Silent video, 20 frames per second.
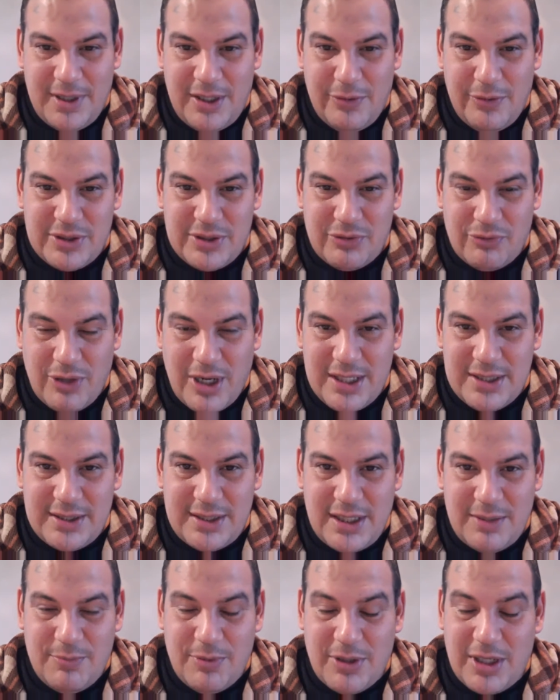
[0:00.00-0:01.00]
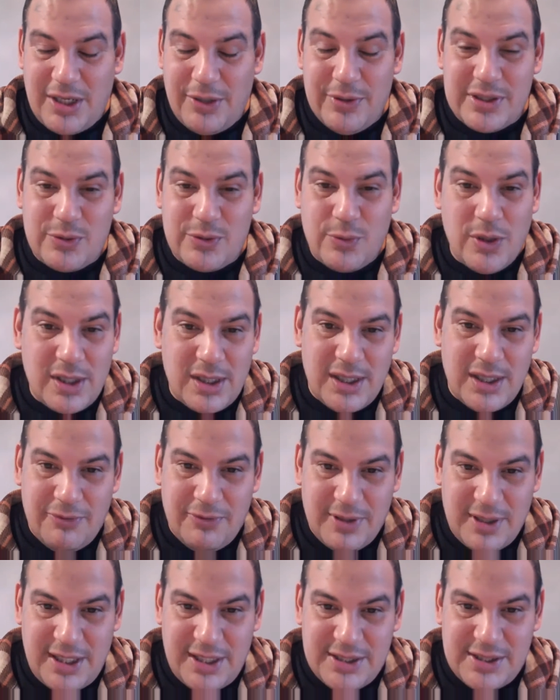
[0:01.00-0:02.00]
he was arrested, but he was quickly
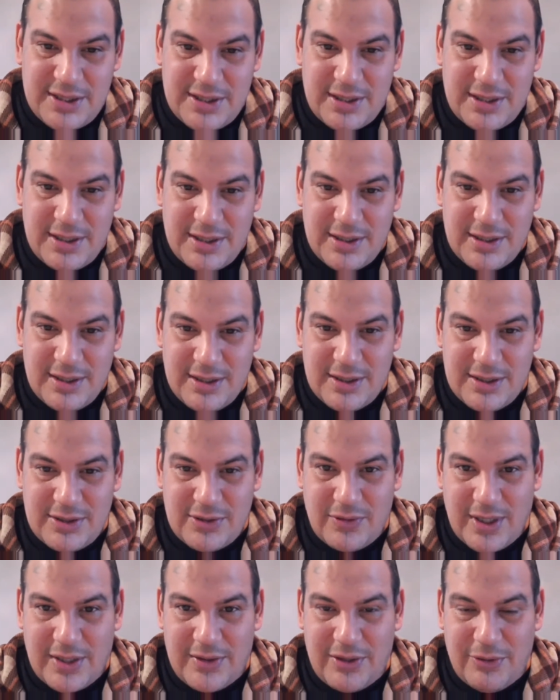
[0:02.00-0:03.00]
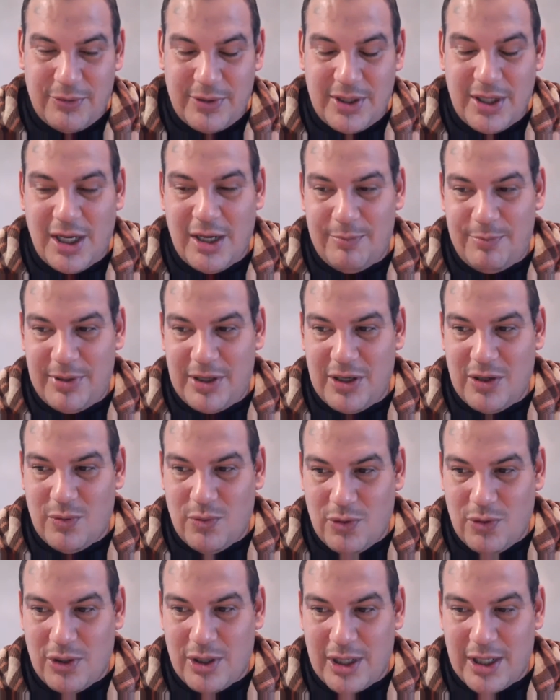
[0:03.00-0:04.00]
released so that there would not be a
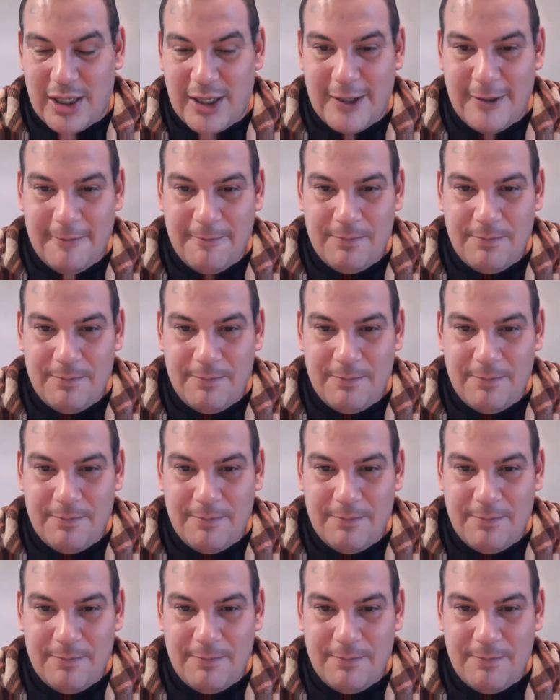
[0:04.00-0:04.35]
war.